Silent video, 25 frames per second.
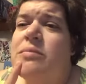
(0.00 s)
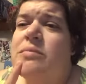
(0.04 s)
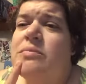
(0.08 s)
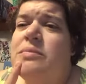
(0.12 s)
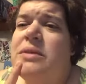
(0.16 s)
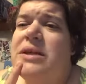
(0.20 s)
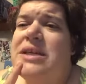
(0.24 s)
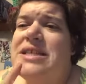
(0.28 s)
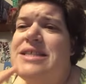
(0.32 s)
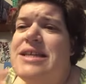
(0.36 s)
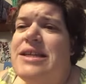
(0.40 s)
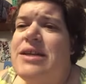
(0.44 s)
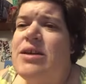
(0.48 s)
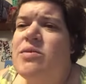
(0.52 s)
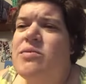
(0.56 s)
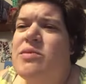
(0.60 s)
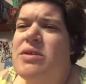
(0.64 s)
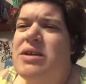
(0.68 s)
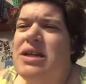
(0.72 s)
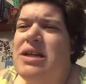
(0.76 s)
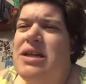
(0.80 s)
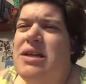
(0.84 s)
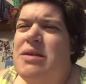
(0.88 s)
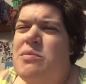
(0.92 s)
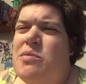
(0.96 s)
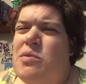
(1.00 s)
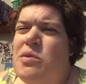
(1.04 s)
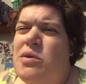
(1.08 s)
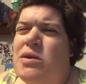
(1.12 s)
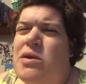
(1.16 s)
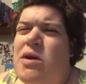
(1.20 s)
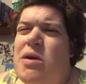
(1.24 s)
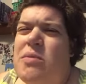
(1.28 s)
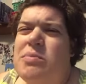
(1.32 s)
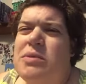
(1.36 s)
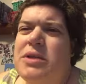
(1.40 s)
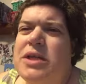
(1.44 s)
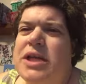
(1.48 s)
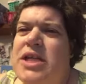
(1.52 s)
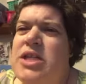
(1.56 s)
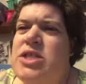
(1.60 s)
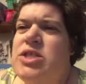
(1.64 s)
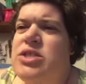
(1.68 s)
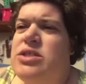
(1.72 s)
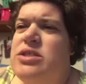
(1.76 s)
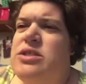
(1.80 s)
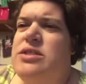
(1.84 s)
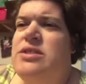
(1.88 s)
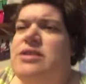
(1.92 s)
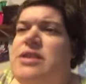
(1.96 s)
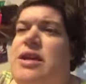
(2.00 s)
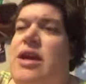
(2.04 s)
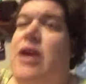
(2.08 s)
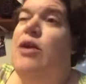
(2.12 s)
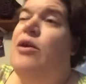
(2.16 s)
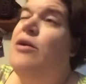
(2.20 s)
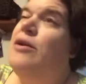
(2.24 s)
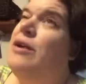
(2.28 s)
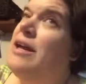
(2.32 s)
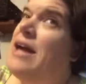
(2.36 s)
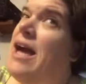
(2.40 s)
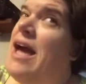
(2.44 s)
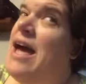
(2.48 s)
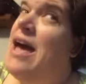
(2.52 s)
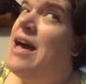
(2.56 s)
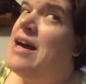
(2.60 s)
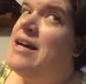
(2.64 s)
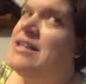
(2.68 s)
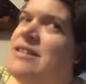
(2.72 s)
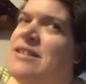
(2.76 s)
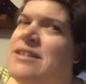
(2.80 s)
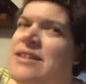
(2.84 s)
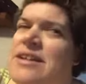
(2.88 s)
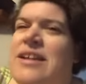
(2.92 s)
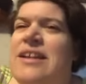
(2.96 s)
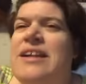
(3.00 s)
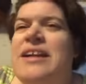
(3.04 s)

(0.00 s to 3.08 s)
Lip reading: because I don't want any more complications than I already had.